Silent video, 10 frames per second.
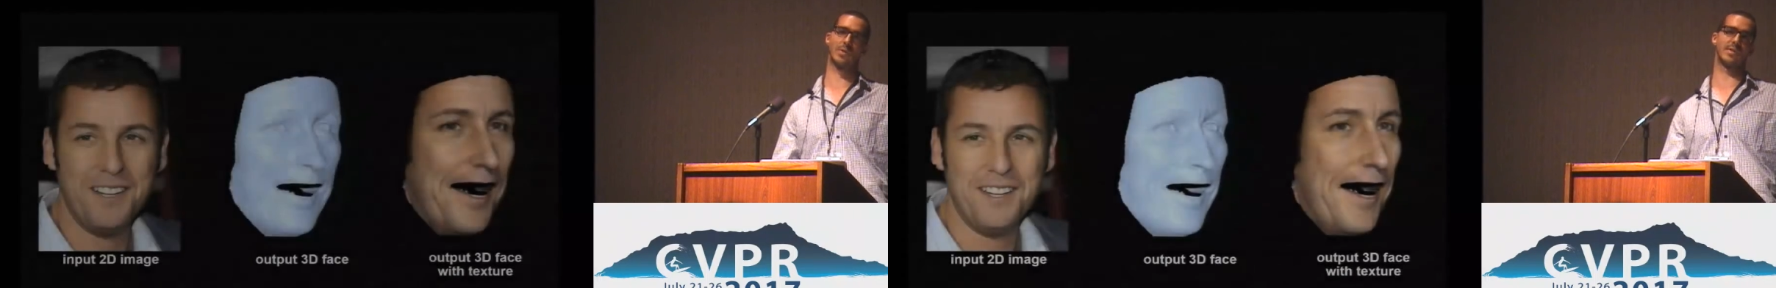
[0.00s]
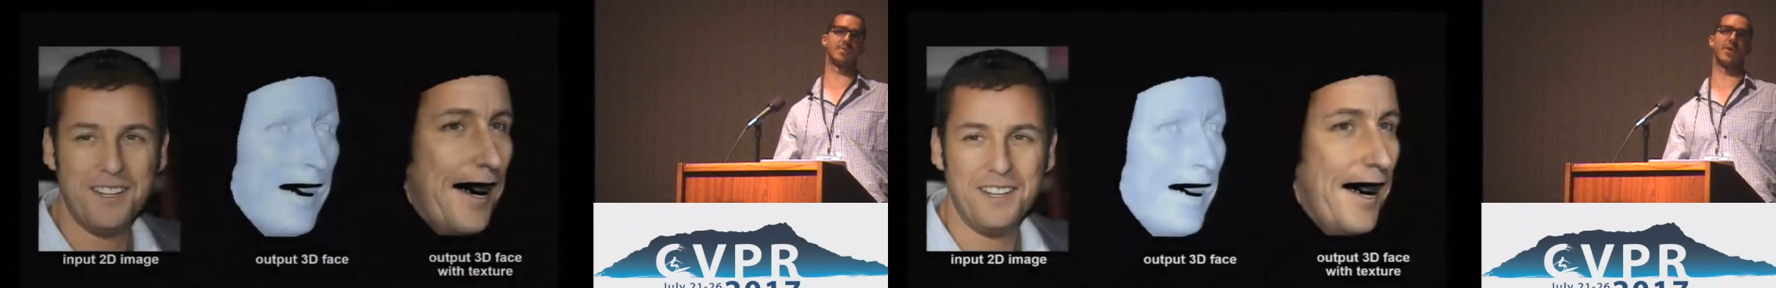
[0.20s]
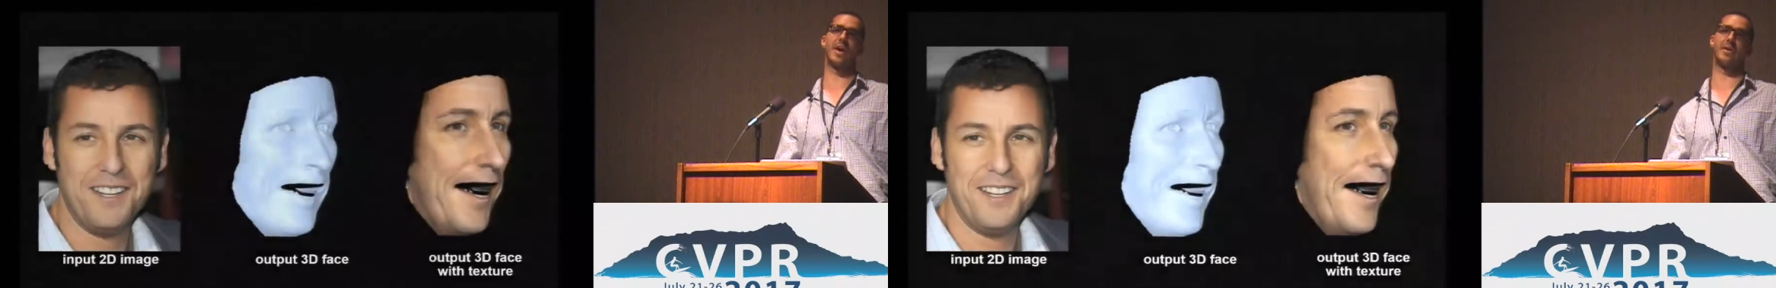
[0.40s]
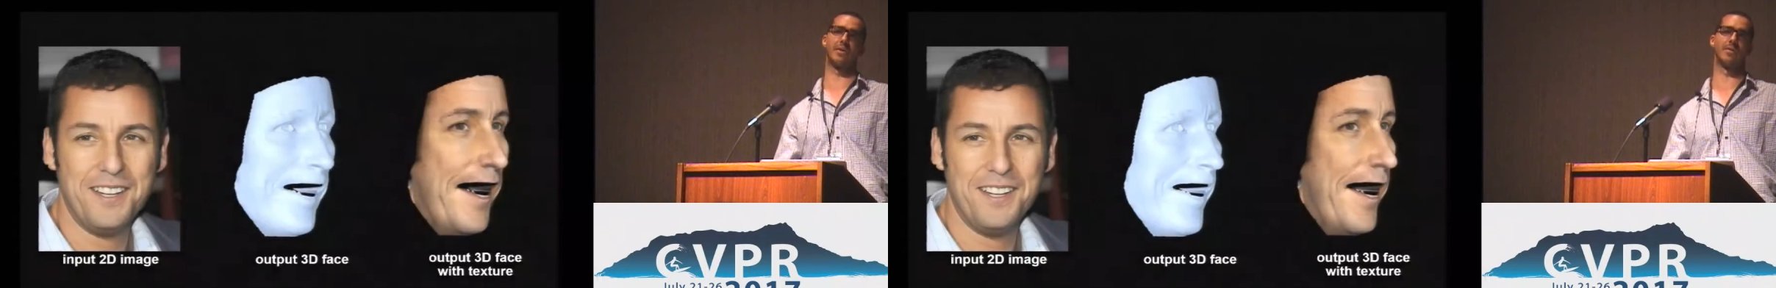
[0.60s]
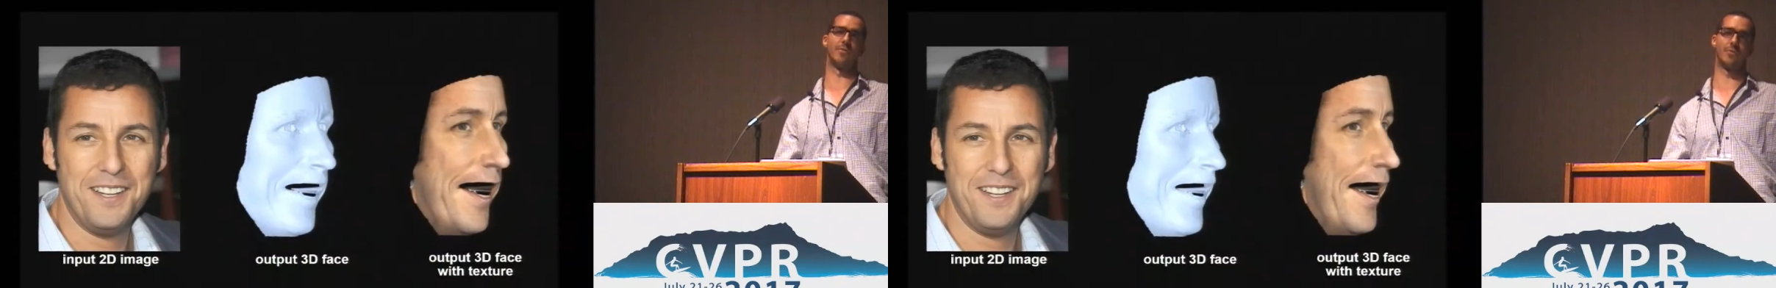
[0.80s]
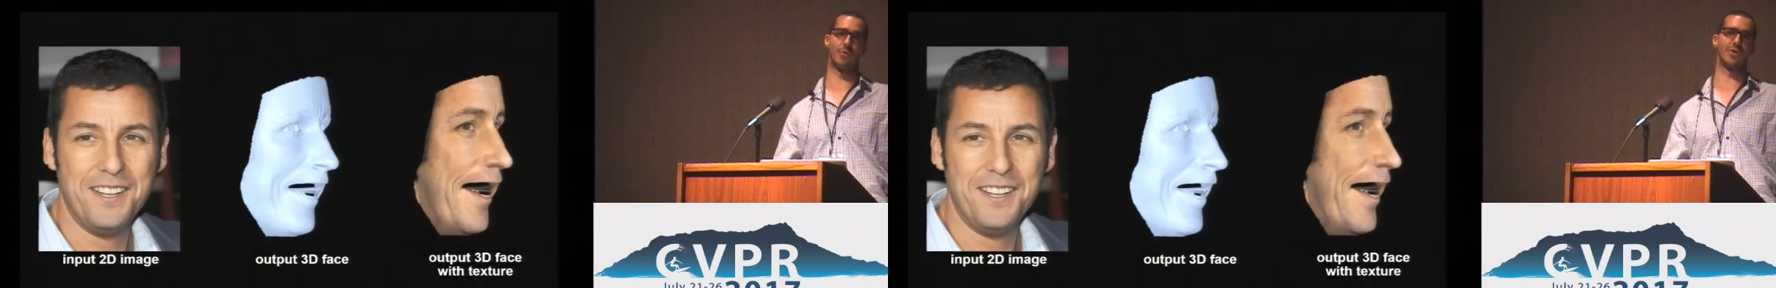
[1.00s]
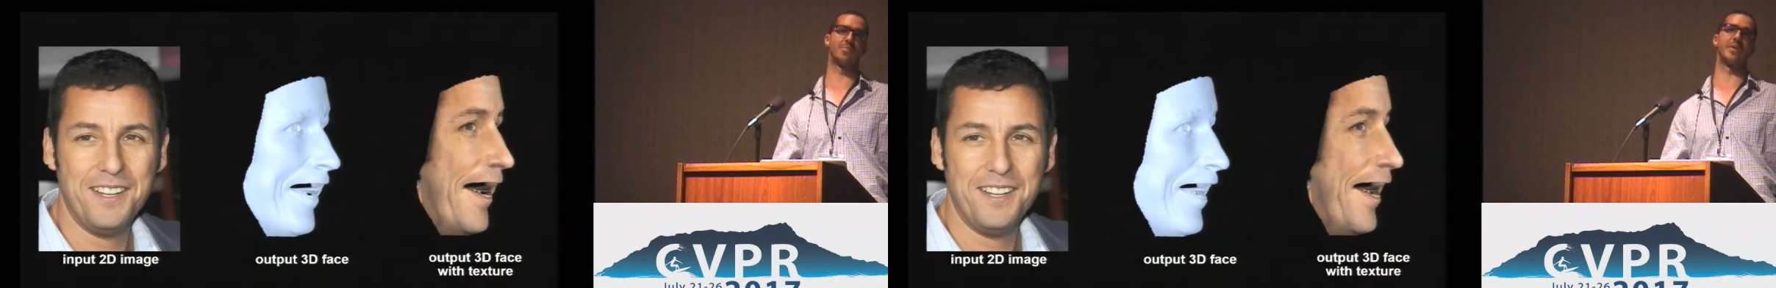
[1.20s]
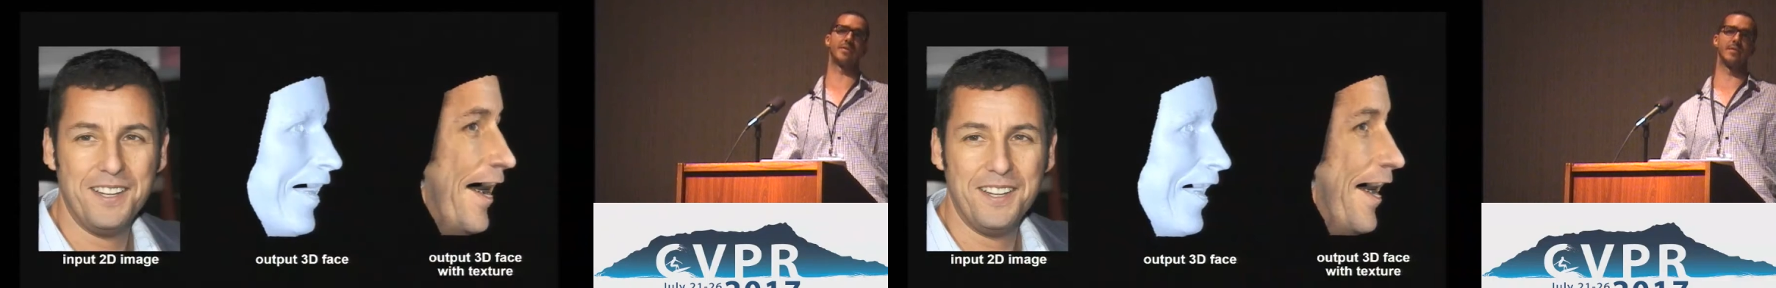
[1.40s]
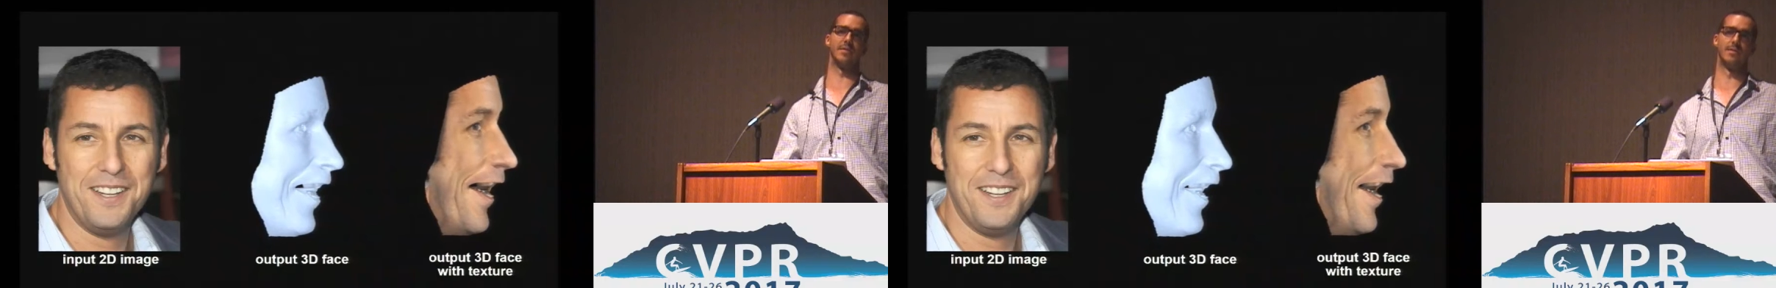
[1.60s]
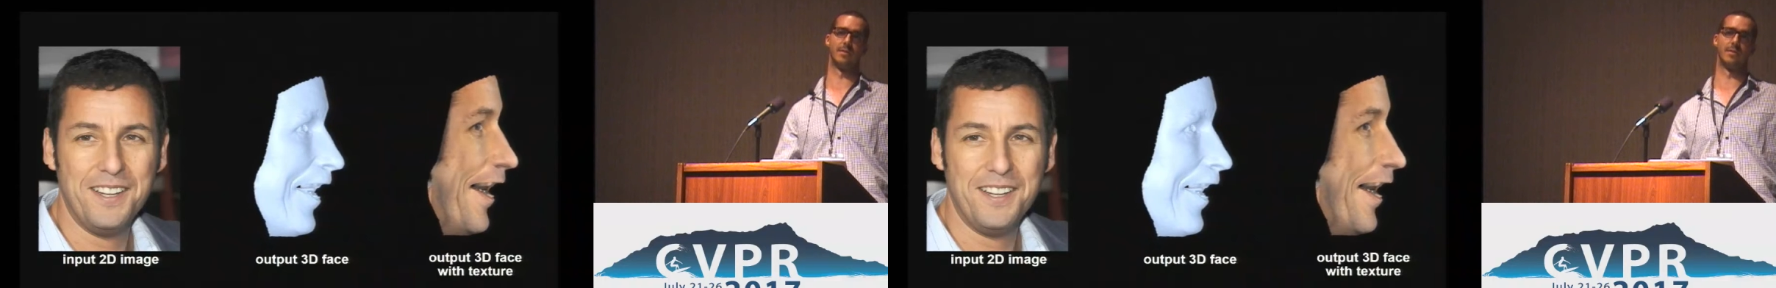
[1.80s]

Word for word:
Speaker 1: closest triangles for each pixel.